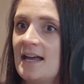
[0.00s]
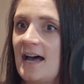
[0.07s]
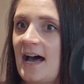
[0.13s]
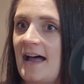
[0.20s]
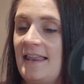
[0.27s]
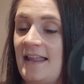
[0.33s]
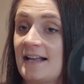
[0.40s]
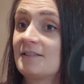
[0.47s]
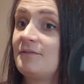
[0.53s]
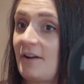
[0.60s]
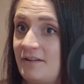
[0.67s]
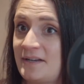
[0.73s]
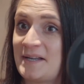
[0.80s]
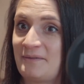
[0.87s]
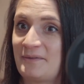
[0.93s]
And that's
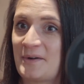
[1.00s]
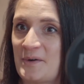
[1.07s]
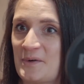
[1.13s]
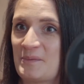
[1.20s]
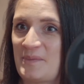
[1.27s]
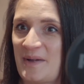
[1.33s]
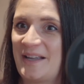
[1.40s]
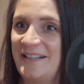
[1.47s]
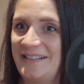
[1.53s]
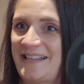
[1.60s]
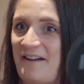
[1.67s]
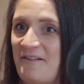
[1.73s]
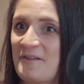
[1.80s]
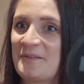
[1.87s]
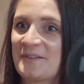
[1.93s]
very difficult because
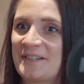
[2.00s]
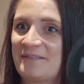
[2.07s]
they're all